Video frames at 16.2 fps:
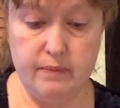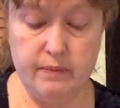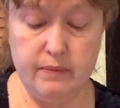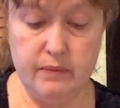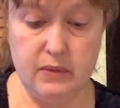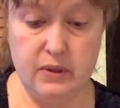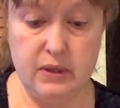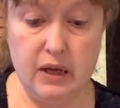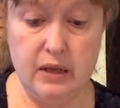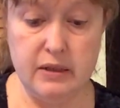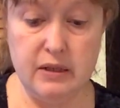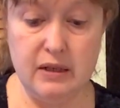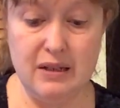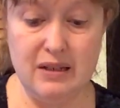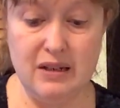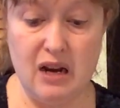
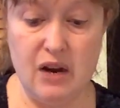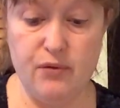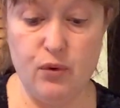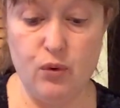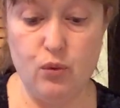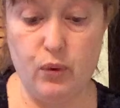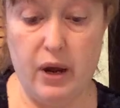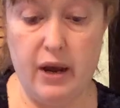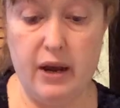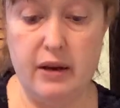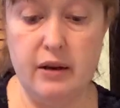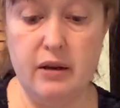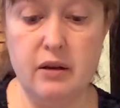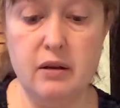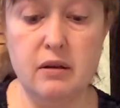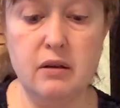Delta Diver
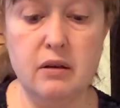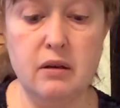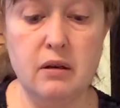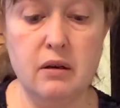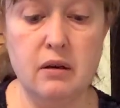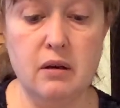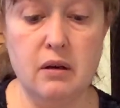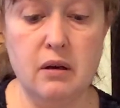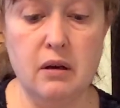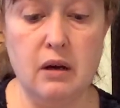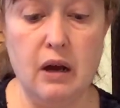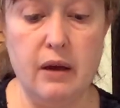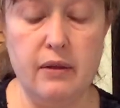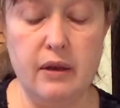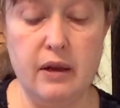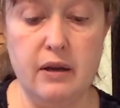Red,
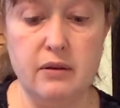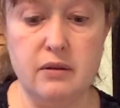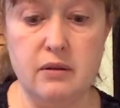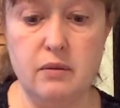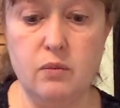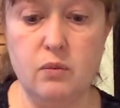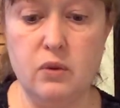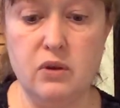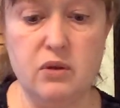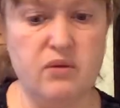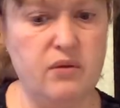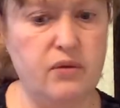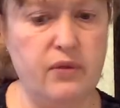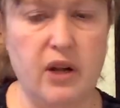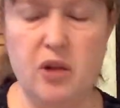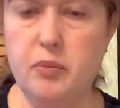I think was
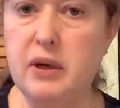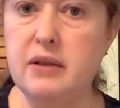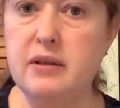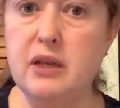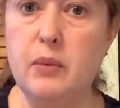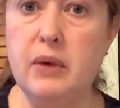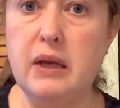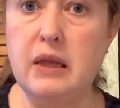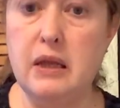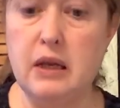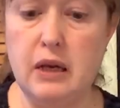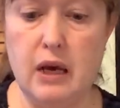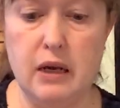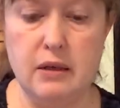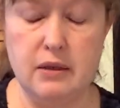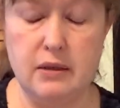developed by somebody in the
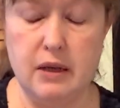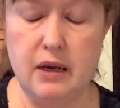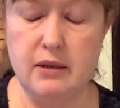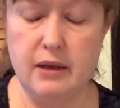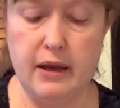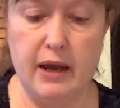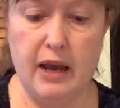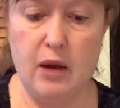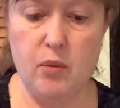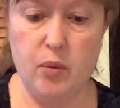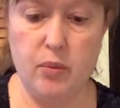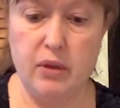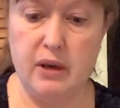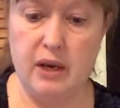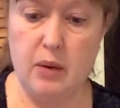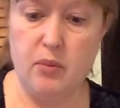United States. I can't remember
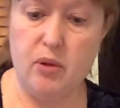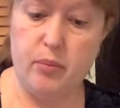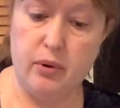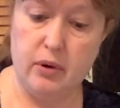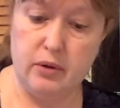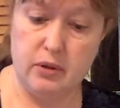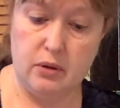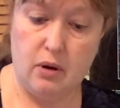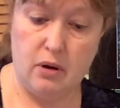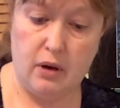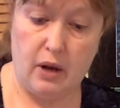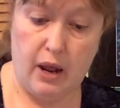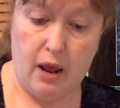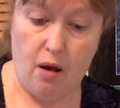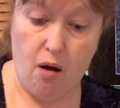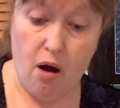the name of the person
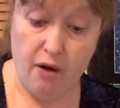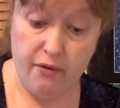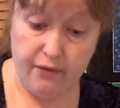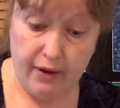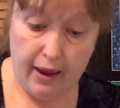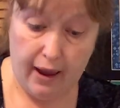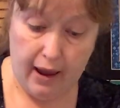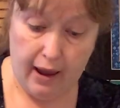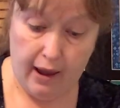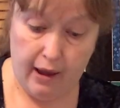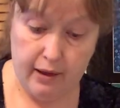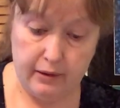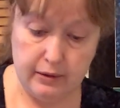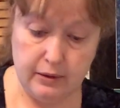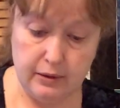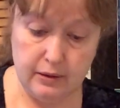
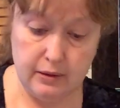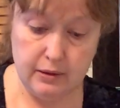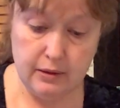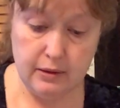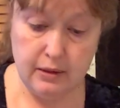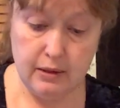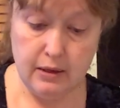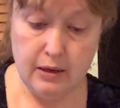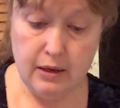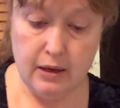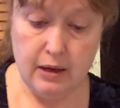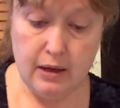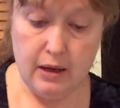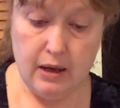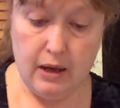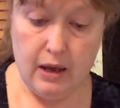offhand.
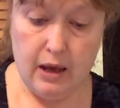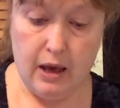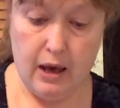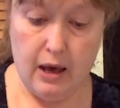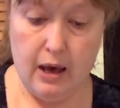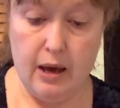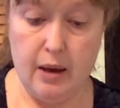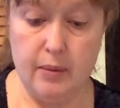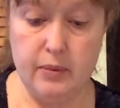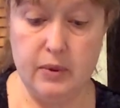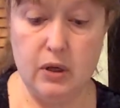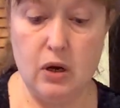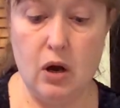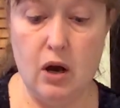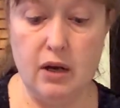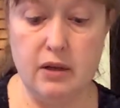
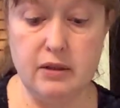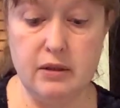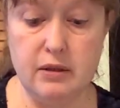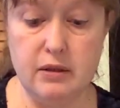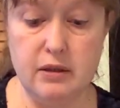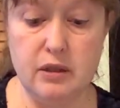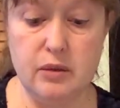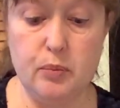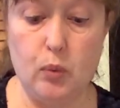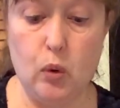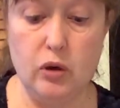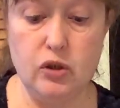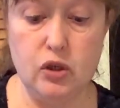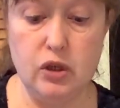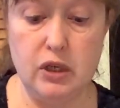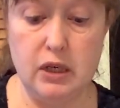DaCosta's
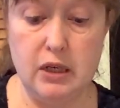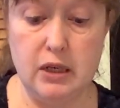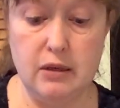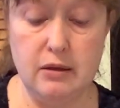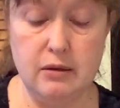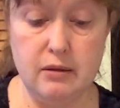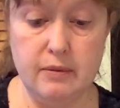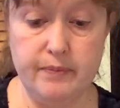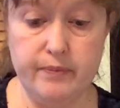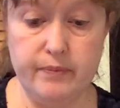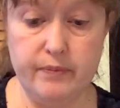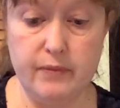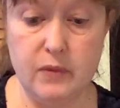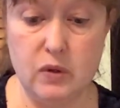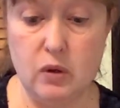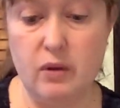Portuguese.
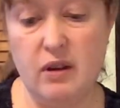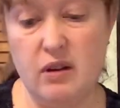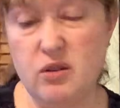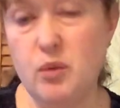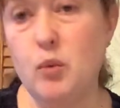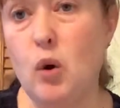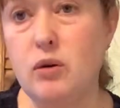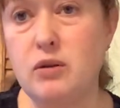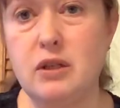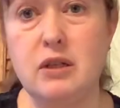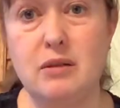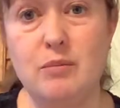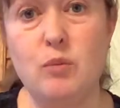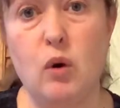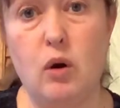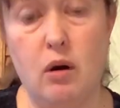So these are mostly,
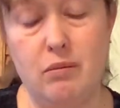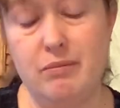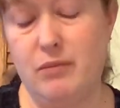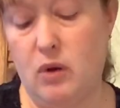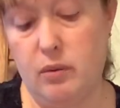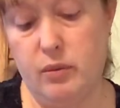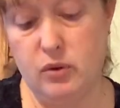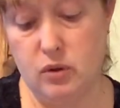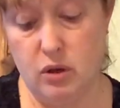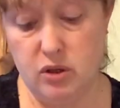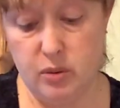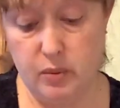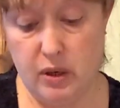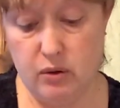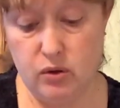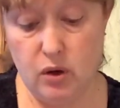well, almost all
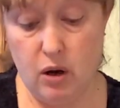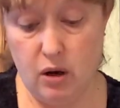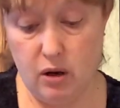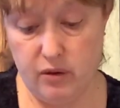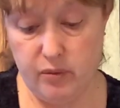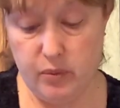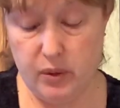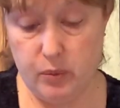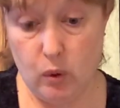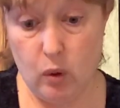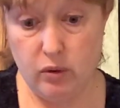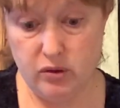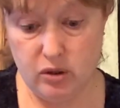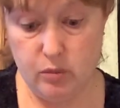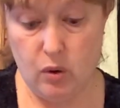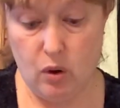tomatoes, not all of them, but
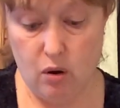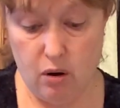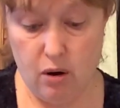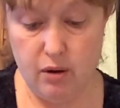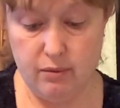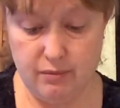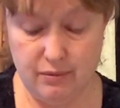most of them are